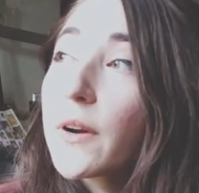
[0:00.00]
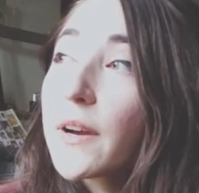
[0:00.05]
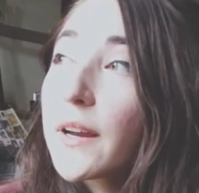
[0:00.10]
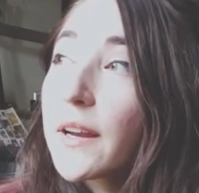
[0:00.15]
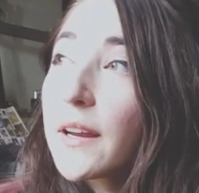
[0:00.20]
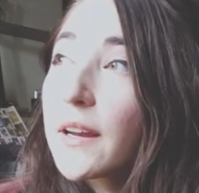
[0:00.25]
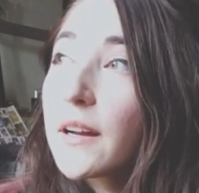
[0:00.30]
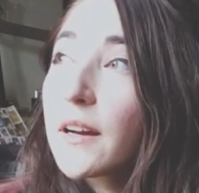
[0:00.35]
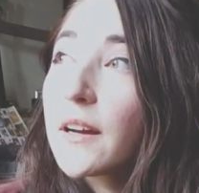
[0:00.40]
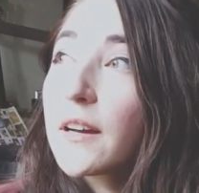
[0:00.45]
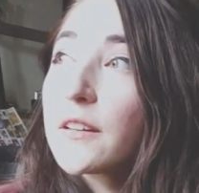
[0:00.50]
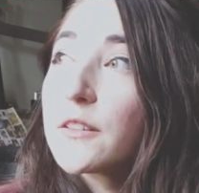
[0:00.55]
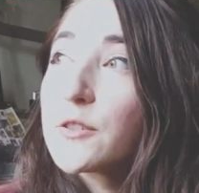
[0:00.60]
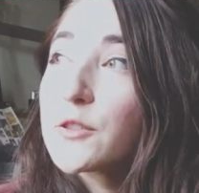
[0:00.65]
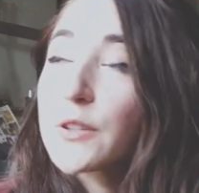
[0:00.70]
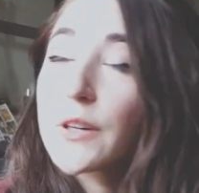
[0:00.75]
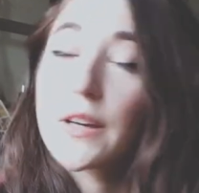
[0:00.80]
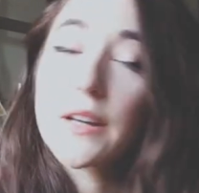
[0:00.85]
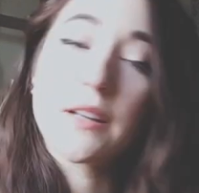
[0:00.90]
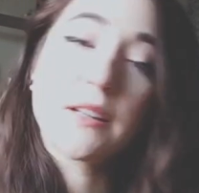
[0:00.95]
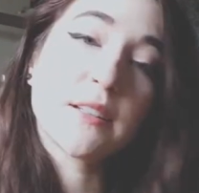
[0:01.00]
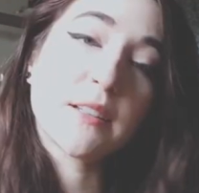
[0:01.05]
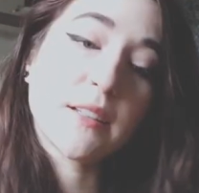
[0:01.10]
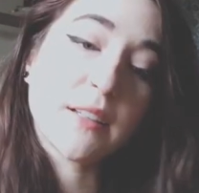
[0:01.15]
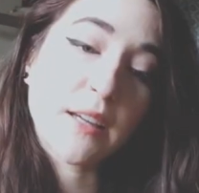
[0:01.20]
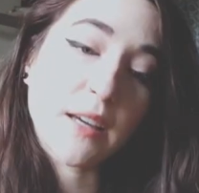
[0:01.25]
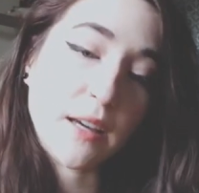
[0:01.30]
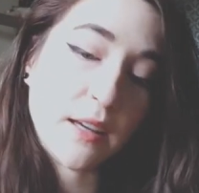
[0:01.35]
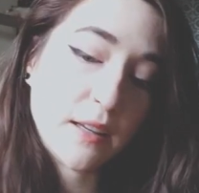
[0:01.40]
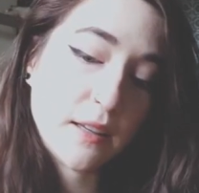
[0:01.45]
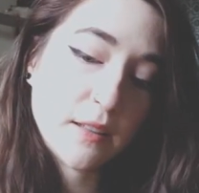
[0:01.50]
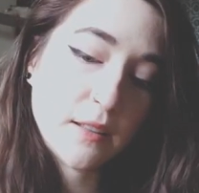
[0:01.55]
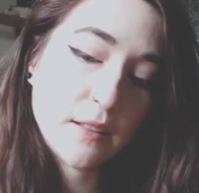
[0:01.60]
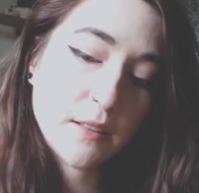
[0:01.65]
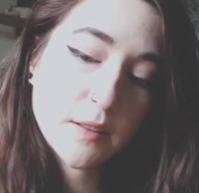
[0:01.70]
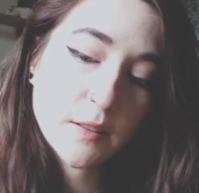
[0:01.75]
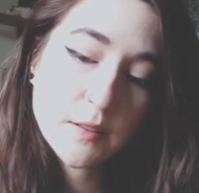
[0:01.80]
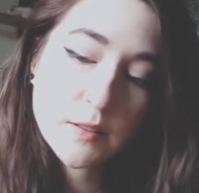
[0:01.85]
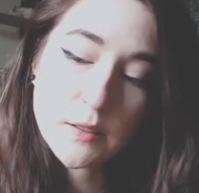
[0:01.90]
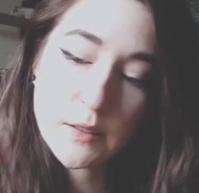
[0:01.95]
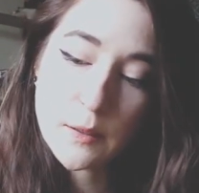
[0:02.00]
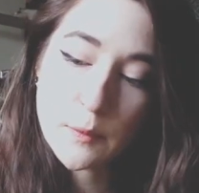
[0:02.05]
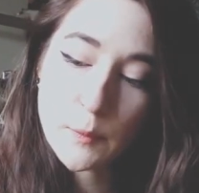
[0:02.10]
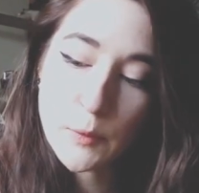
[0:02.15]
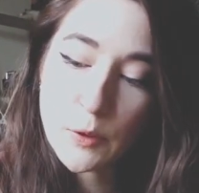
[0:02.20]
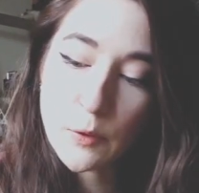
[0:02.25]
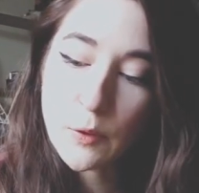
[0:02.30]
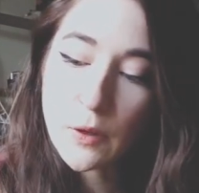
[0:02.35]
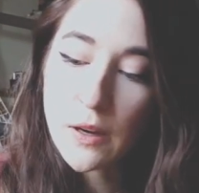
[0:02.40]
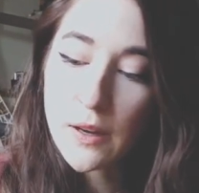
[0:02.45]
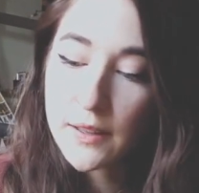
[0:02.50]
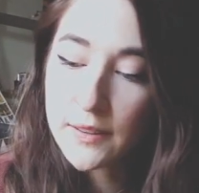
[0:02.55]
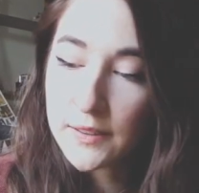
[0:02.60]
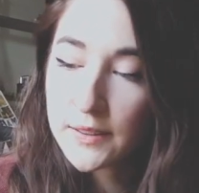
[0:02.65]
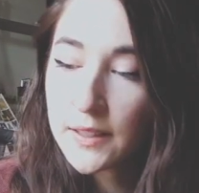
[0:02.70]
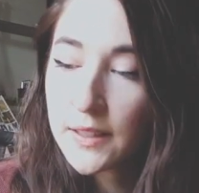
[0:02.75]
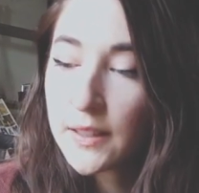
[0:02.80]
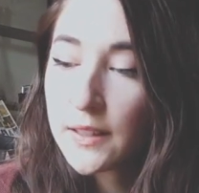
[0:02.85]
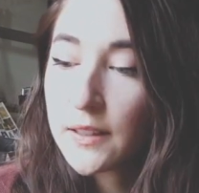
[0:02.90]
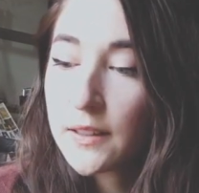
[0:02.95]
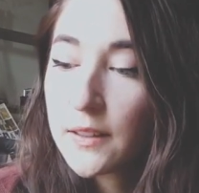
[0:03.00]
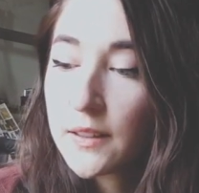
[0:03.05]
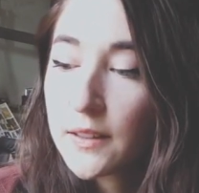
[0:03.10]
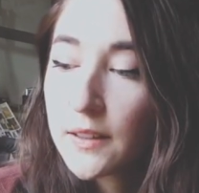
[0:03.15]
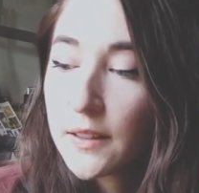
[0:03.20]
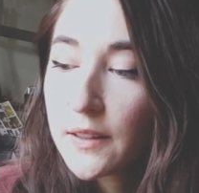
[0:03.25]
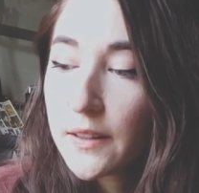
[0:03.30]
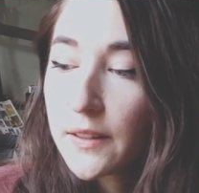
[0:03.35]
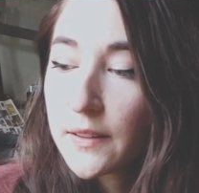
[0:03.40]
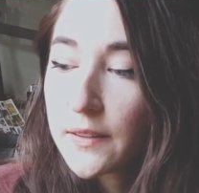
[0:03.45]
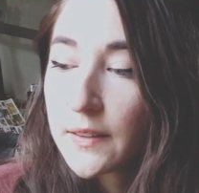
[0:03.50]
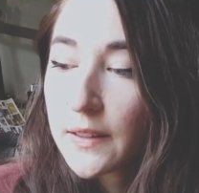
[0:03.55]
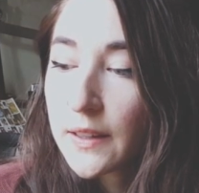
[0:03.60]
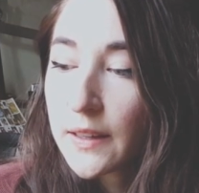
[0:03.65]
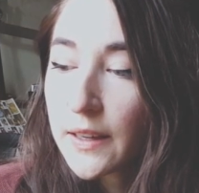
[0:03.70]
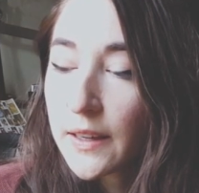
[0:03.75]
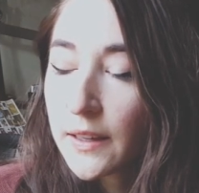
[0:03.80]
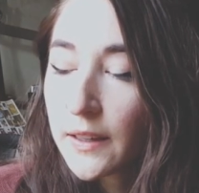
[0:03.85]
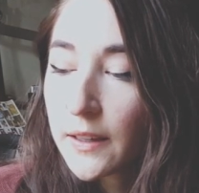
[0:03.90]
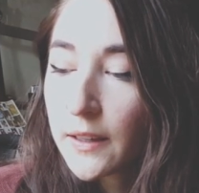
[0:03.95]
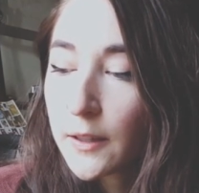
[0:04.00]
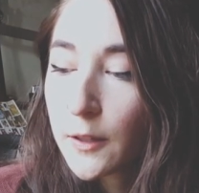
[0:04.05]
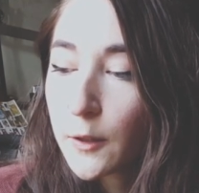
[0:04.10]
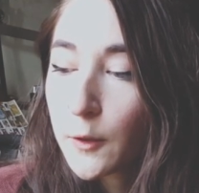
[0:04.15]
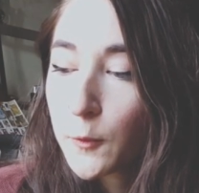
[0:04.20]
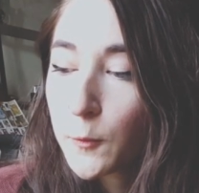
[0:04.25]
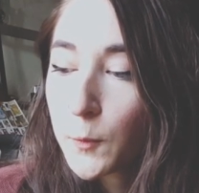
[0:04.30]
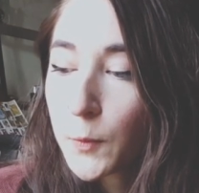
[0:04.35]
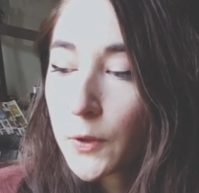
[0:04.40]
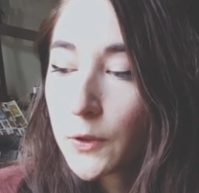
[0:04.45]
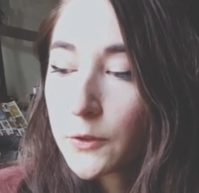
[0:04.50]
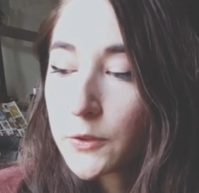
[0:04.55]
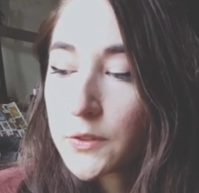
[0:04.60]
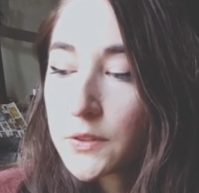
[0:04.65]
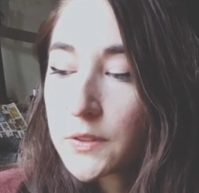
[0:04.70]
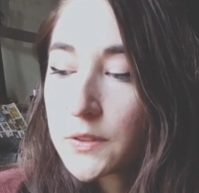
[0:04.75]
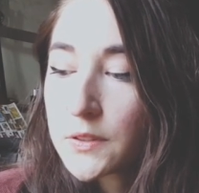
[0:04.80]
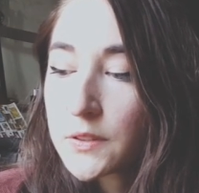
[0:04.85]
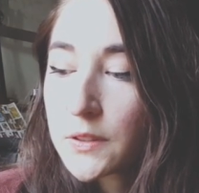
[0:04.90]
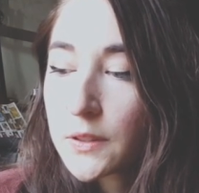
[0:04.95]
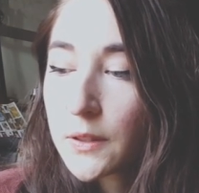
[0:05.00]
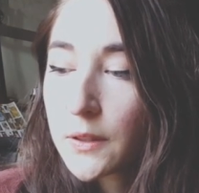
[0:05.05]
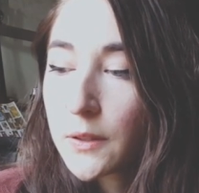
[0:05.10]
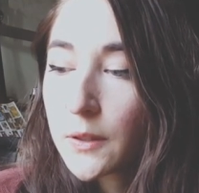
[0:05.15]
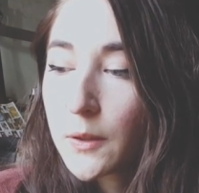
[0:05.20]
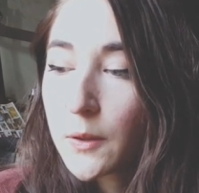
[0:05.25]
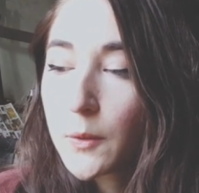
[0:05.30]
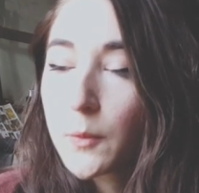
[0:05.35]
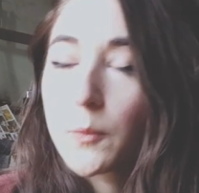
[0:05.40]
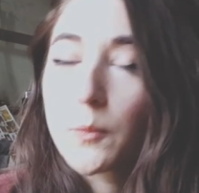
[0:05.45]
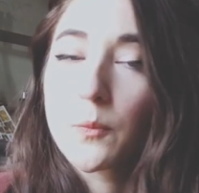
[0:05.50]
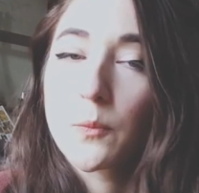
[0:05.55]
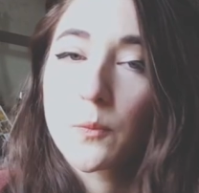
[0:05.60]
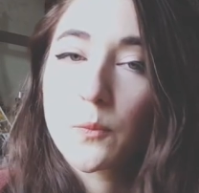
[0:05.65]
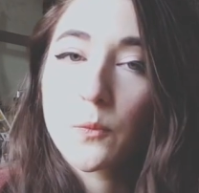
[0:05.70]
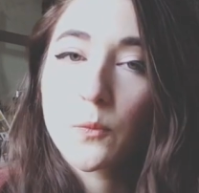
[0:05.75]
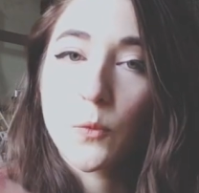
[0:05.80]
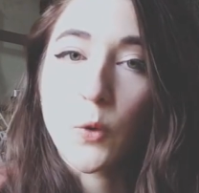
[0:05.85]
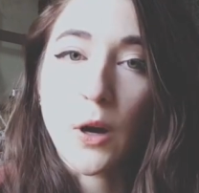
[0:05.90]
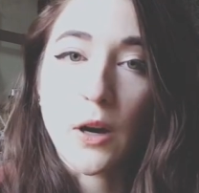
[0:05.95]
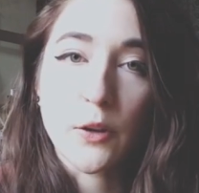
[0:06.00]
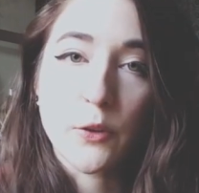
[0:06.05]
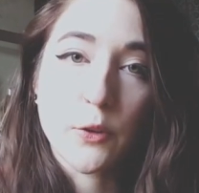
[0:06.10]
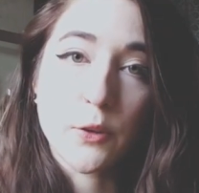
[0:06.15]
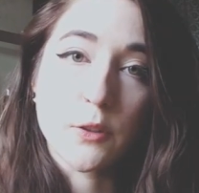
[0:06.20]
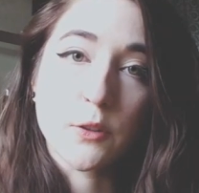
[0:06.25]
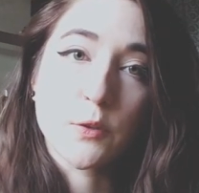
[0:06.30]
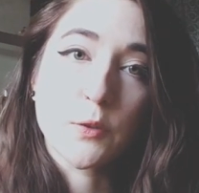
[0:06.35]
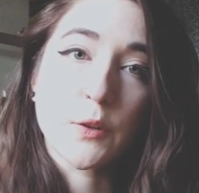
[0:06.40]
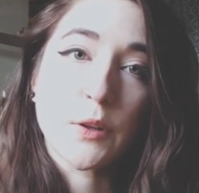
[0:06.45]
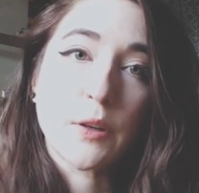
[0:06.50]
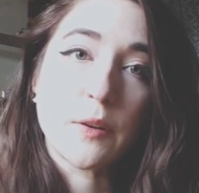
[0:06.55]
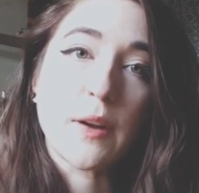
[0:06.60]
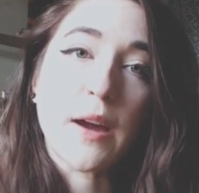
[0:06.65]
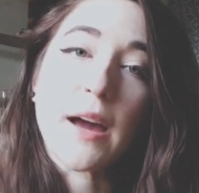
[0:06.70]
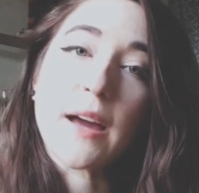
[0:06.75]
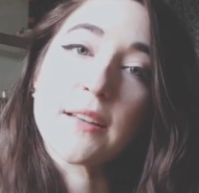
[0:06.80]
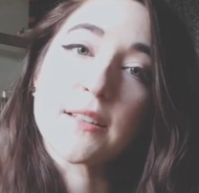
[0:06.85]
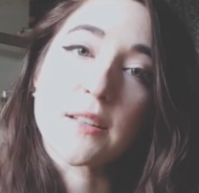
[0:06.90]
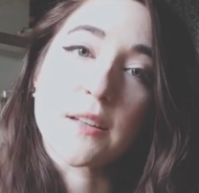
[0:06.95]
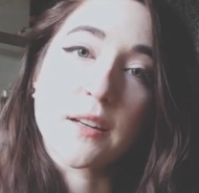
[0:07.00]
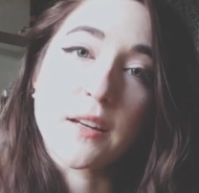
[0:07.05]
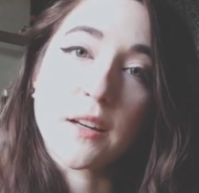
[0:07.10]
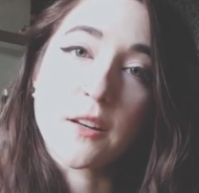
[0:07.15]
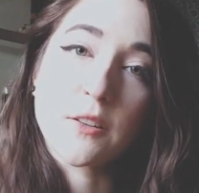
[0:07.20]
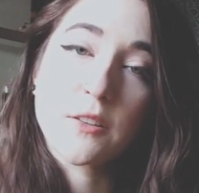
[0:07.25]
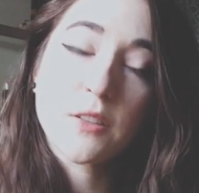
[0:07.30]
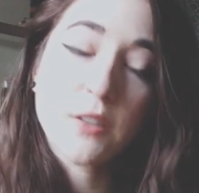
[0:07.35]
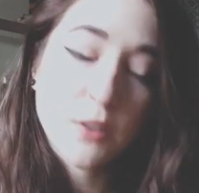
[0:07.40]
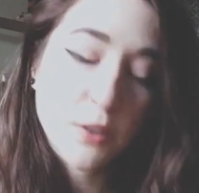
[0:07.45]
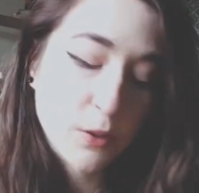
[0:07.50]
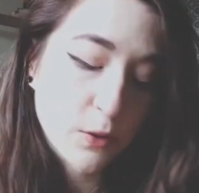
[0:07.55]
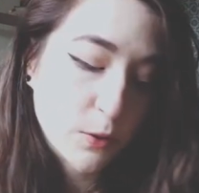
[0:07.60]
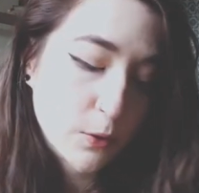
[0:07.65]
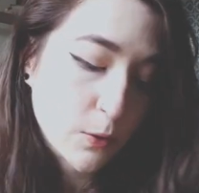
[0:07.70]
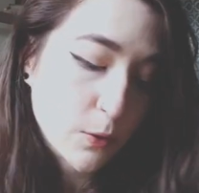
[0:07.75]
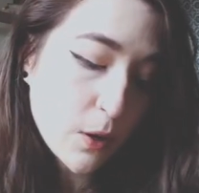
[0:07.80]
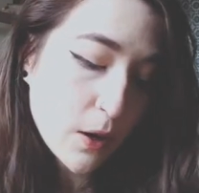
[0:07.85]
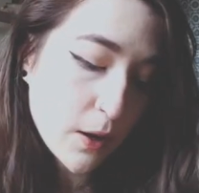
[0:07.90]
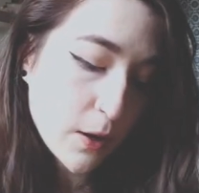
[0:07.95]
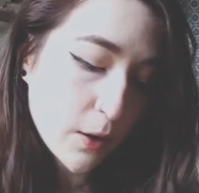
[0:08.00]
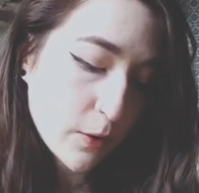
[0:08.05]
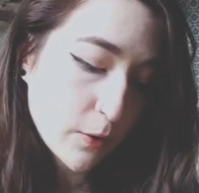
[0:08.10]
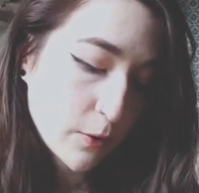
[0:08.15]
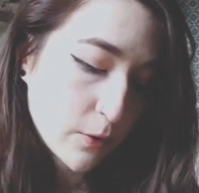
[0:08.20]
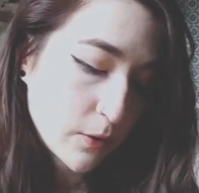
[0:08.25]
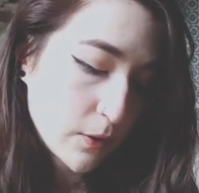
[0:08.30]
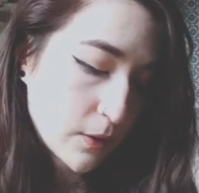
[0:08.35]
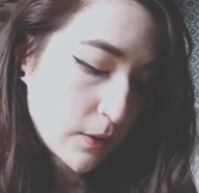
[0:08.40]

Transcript: I'm working on trying to get some new content that I can post some walkthroughs for you guys on here too,